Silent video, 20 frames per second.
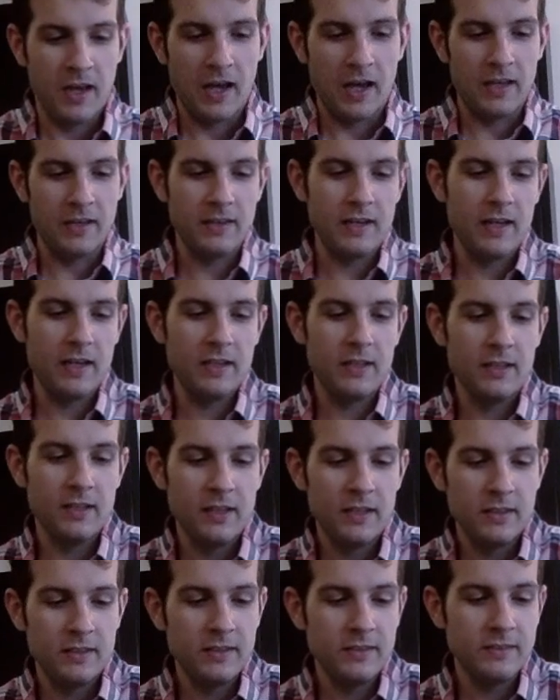And then
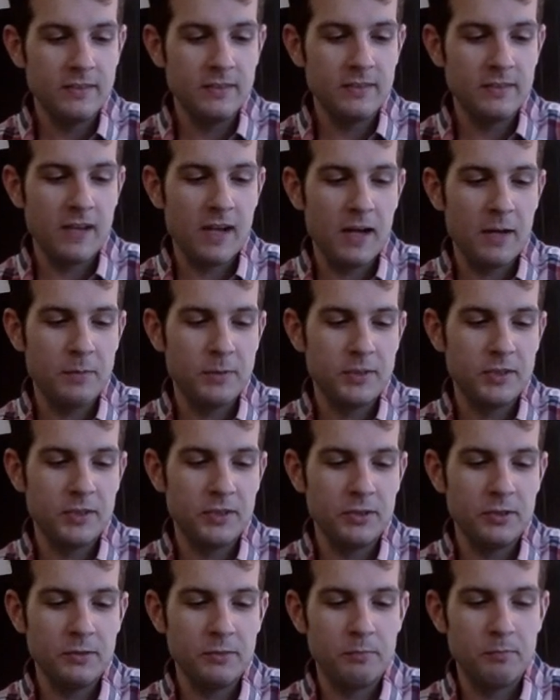this is
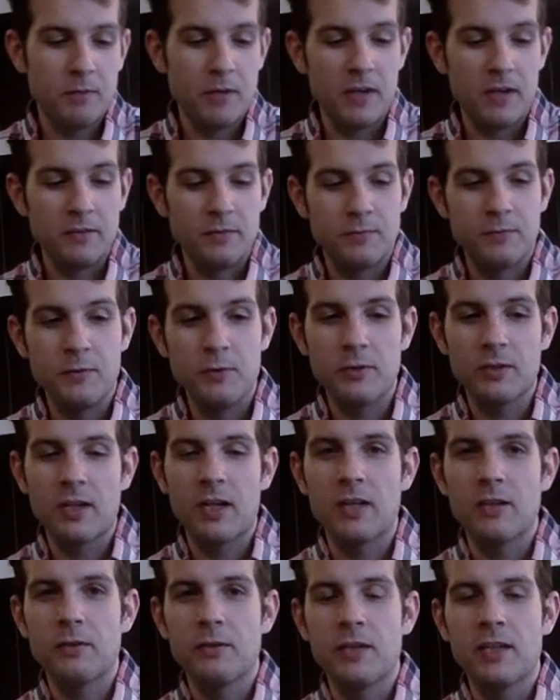optional, but food
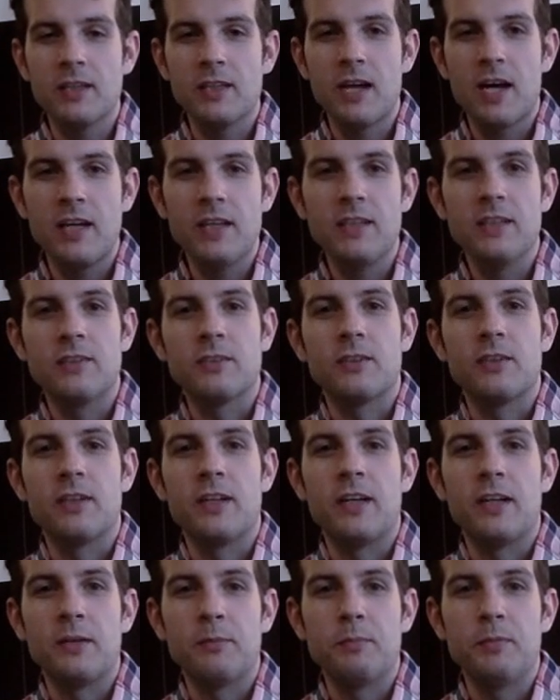coloring dye, it's going
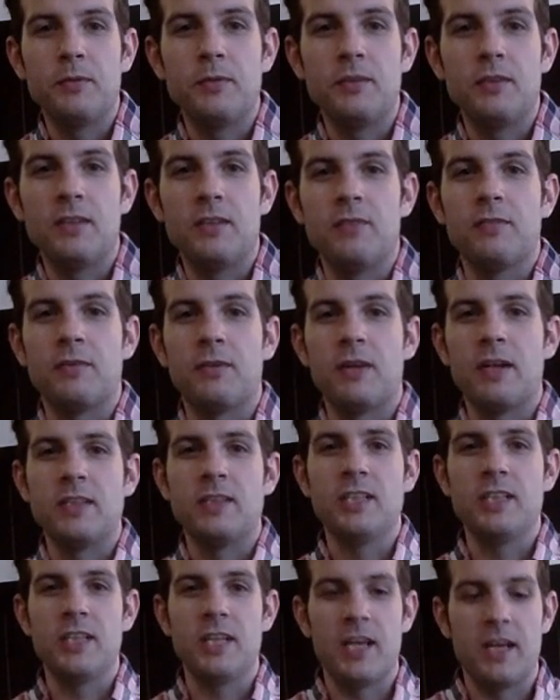to help you
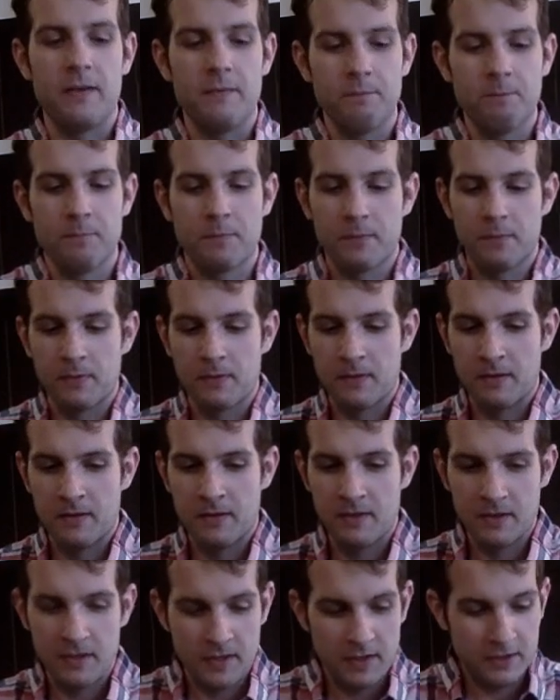differentiate.
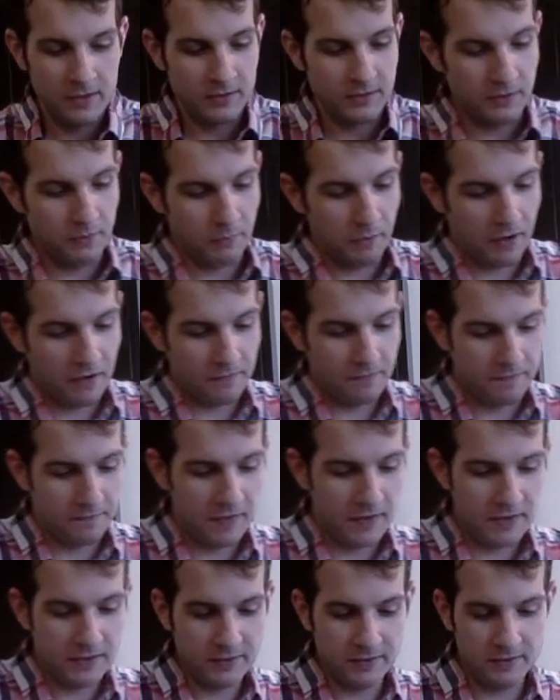So our
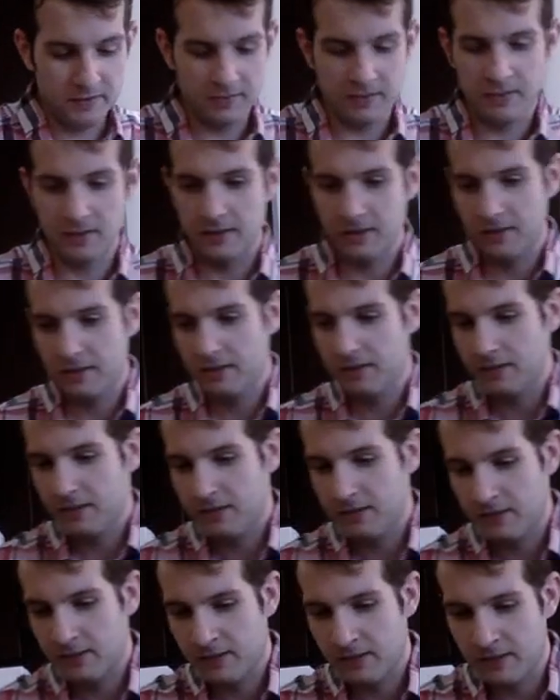first
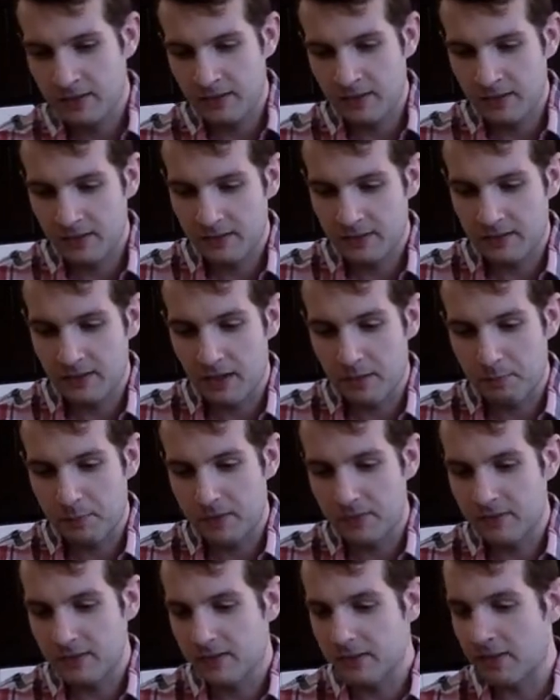step
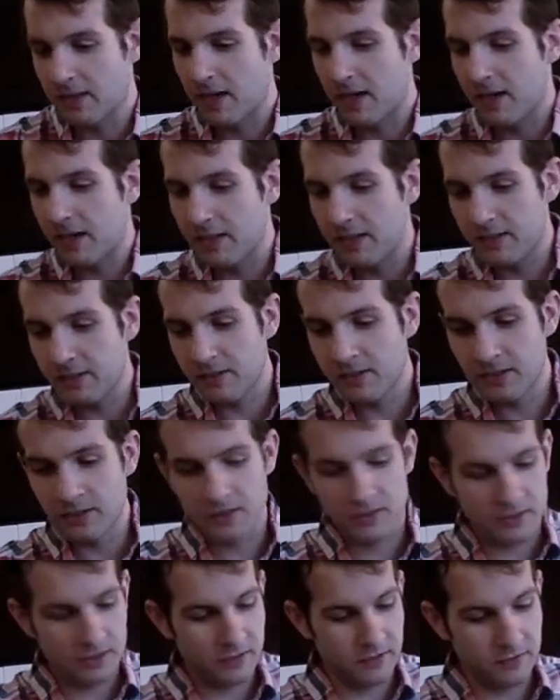is to line
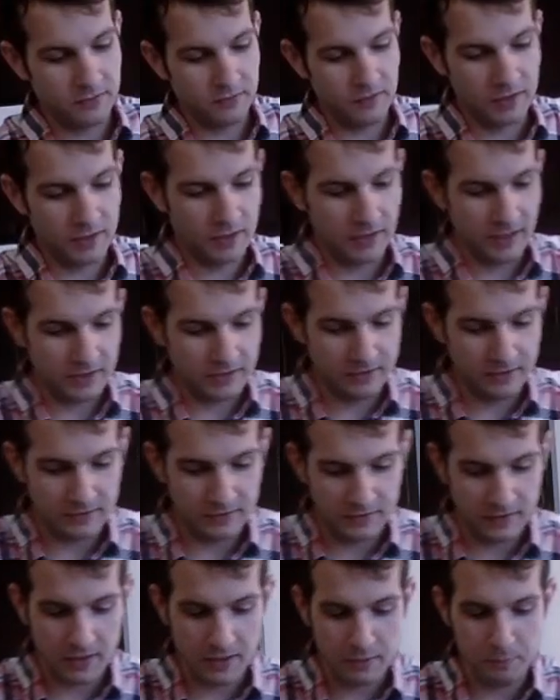all of our
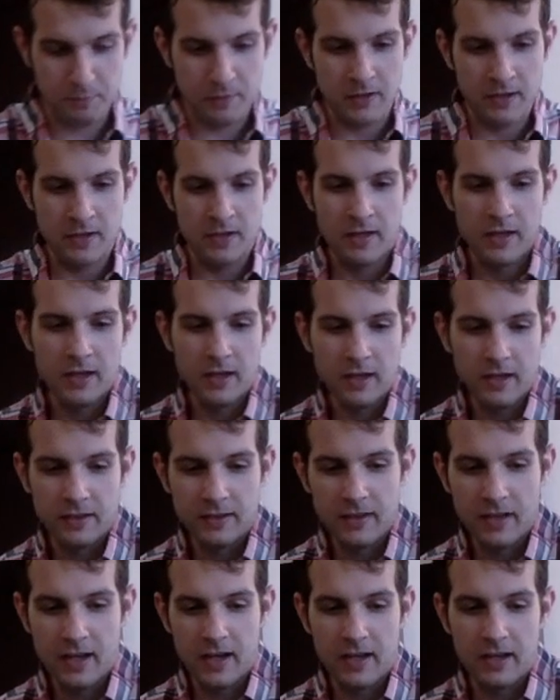glasses up,
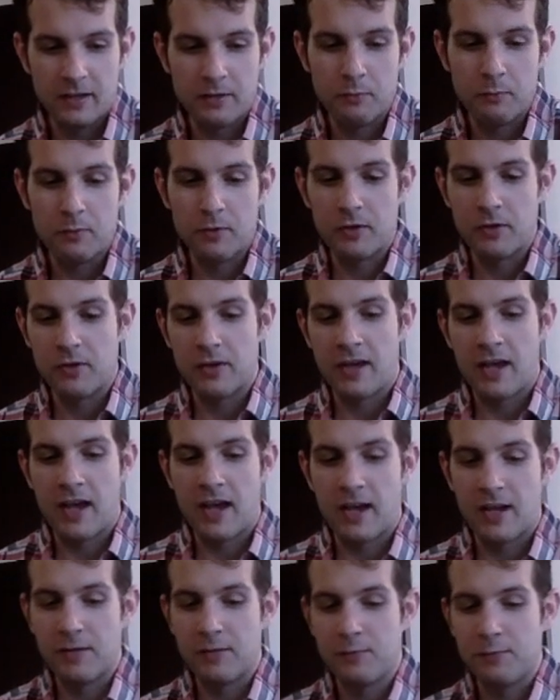and then we're going to
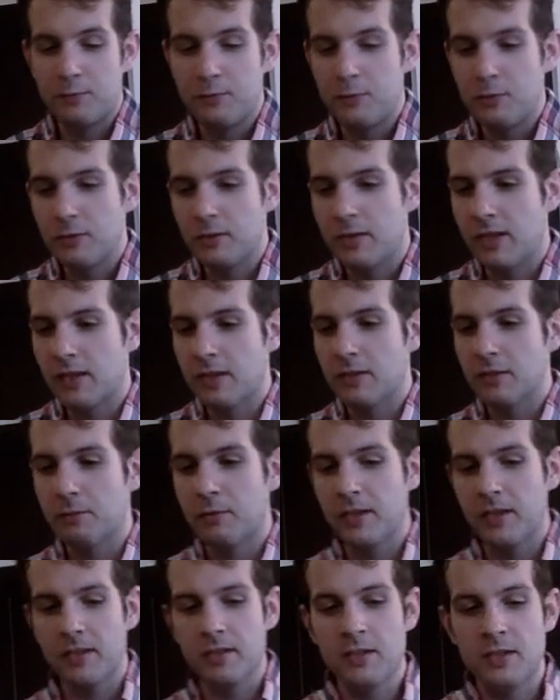add food
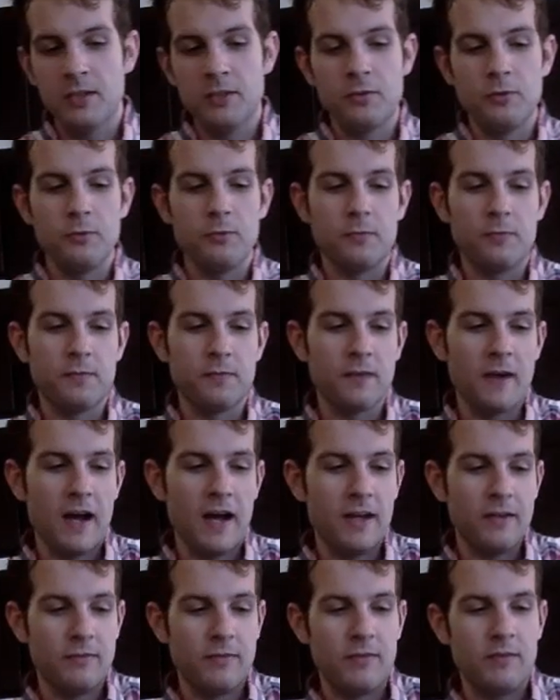coloring to
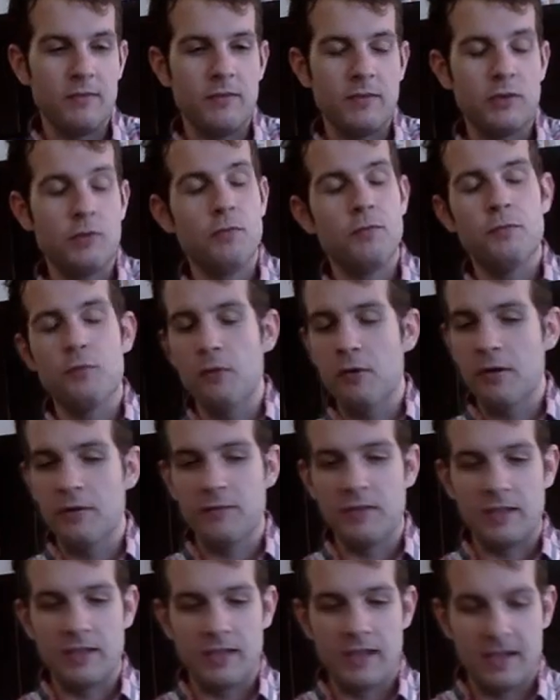4
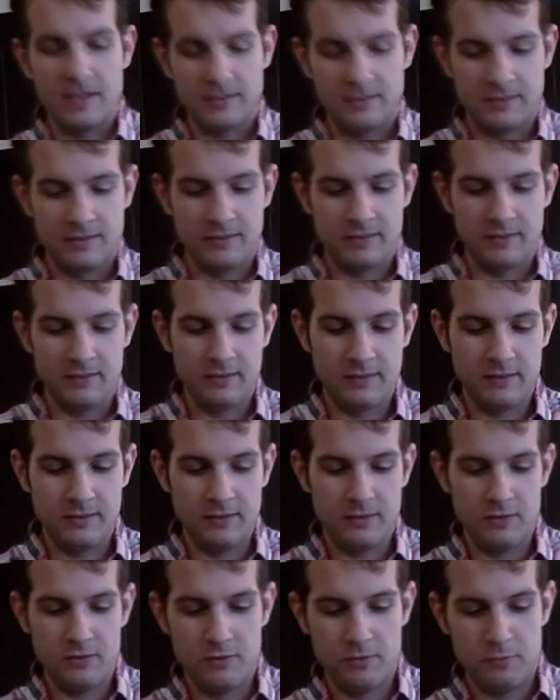of the glasses,
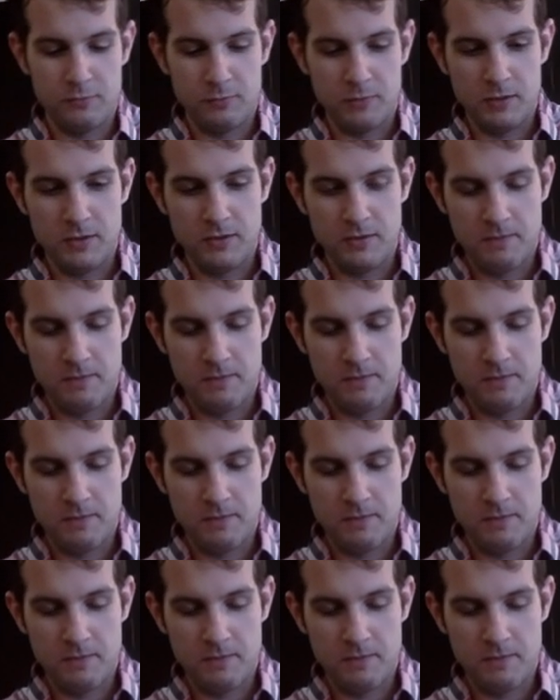excuse me.